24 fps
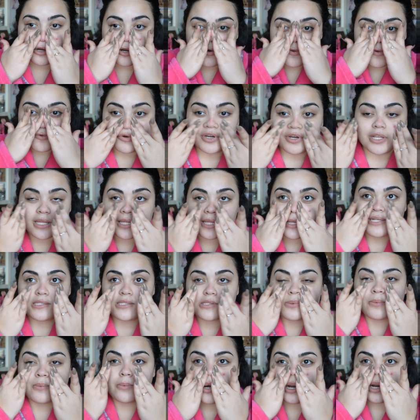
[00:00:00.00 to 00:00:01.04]
And I really like
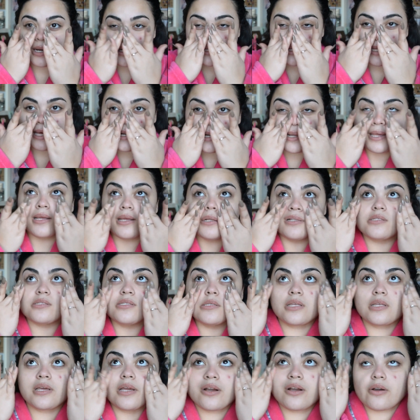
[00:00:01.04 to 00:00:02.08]
to work that into
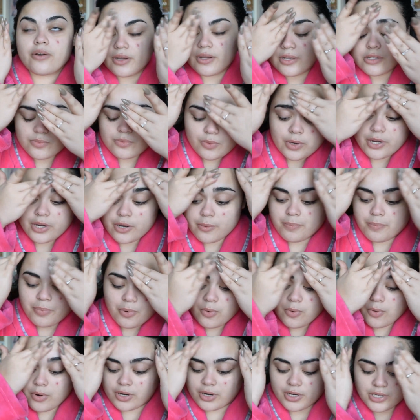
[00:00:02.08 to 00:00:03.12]
the areas where your
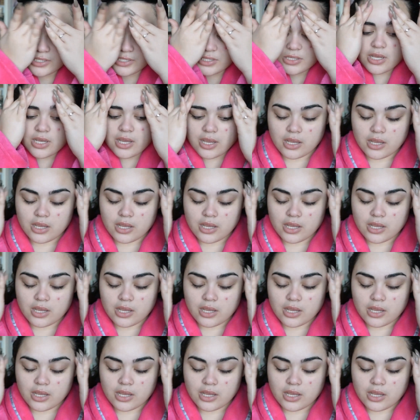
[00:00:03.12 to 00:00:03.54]
pores